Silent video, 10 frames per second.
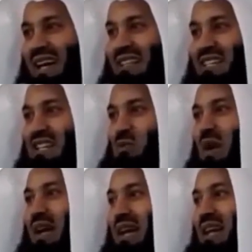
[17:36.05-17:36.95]
And this is
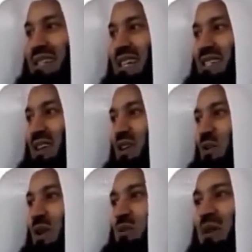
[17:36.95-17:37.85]
why Allah says,
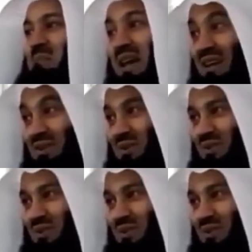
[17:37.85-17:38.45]
when we made you,